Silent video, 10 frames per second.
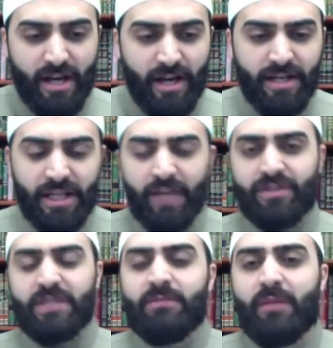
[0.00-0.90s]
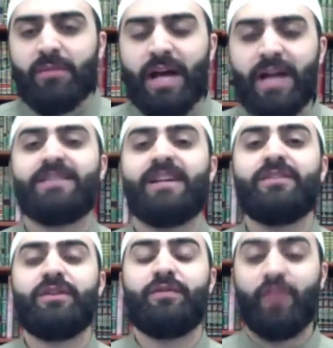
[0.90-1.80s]
He gives Imam
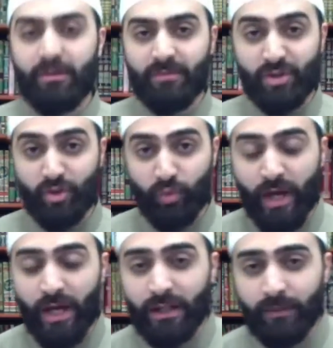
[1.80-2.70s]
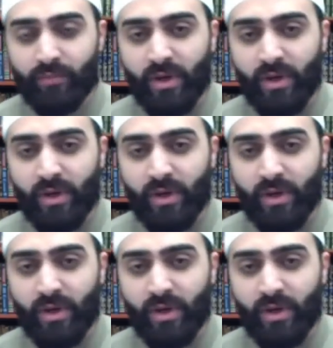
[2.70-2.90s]
al-Hasan the famous will,